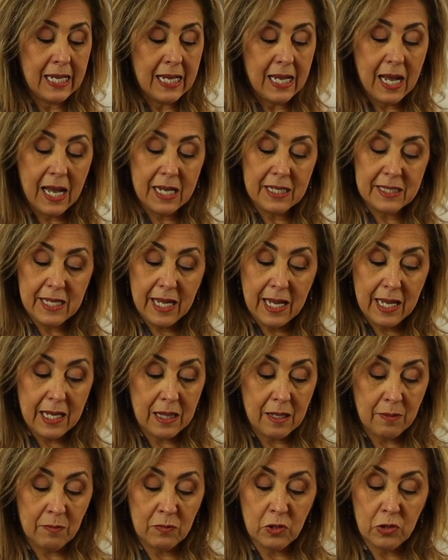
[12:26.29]
I take
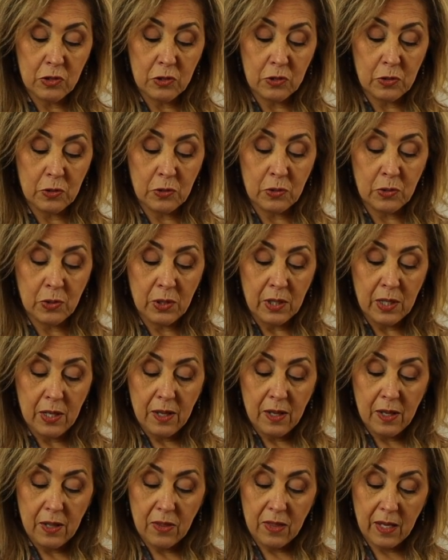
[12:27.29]
them to
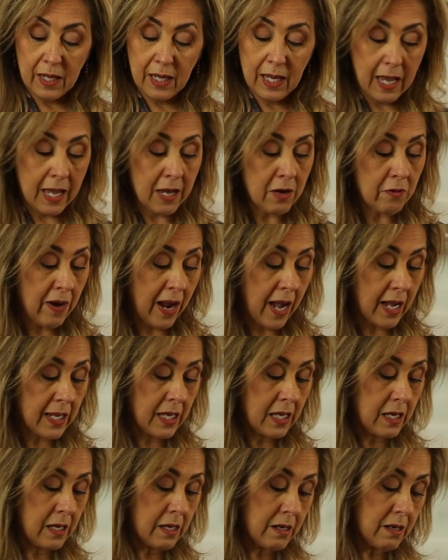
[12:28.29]
the cake rack
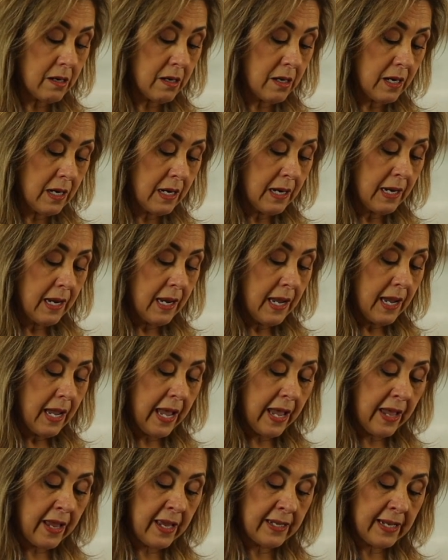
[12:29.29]
here,
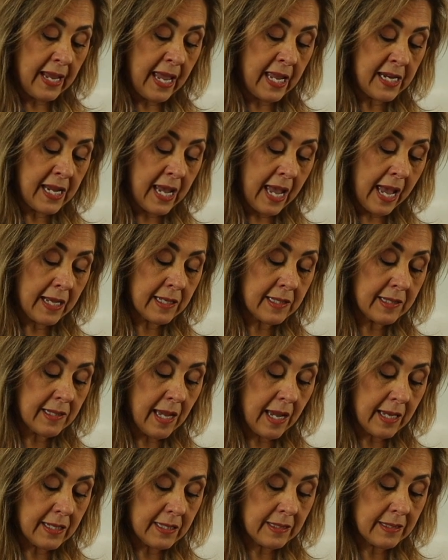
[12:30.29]
and any
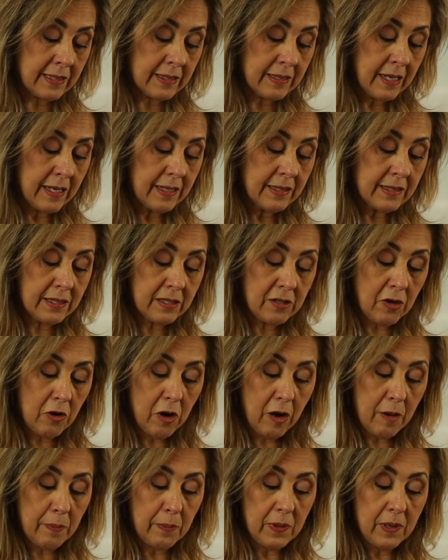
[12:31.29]
excess
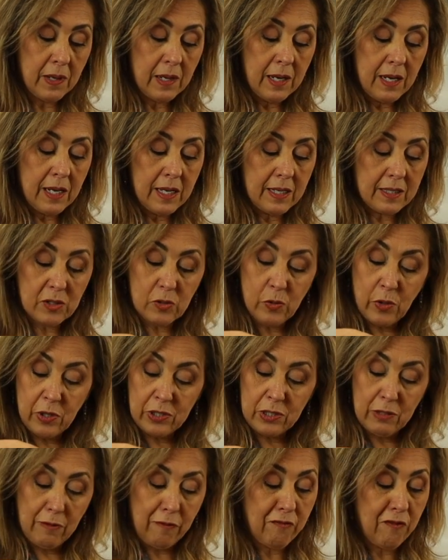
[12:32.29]
syrup is
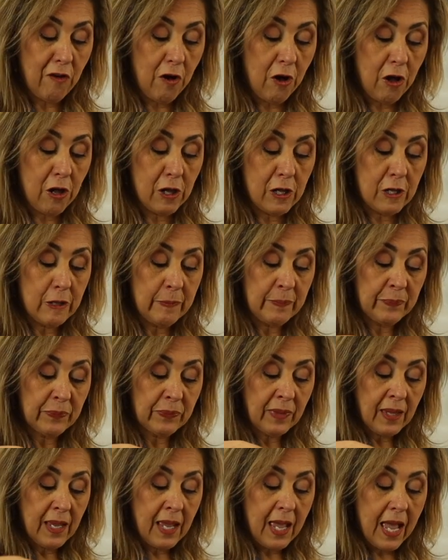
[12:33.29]
going to fall,
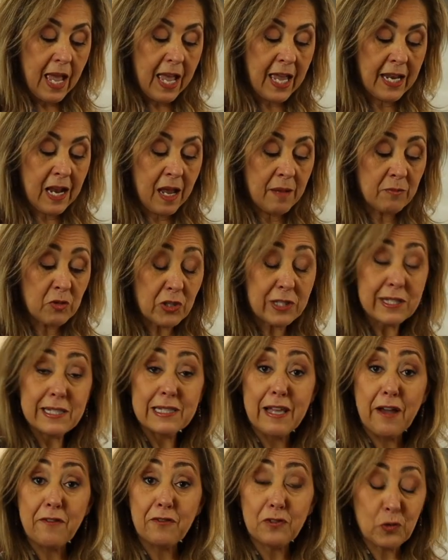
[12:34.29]
and I'm just
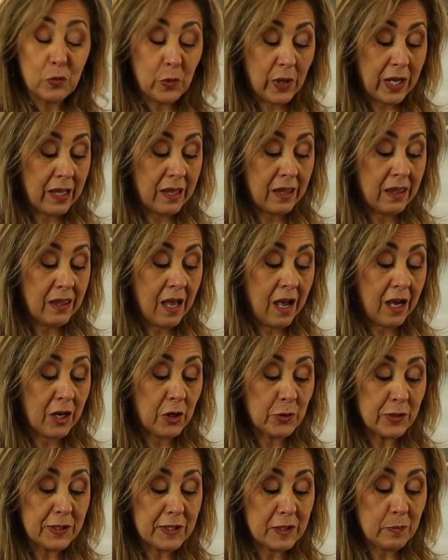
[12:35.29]
left with a
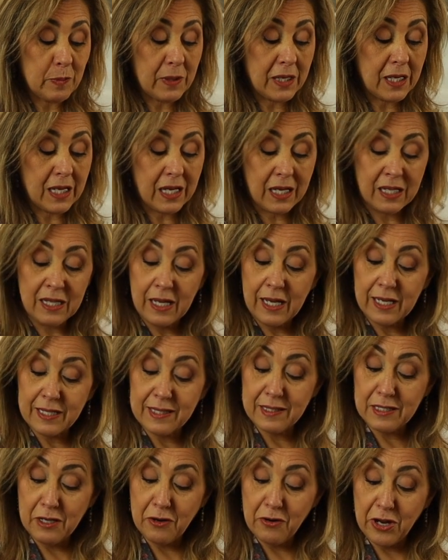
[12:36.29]
crispy
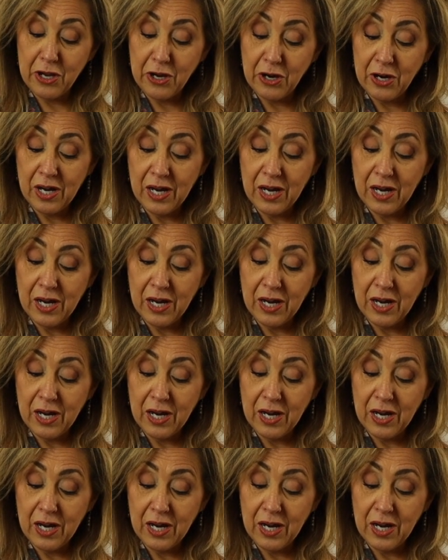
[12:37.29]
exterior.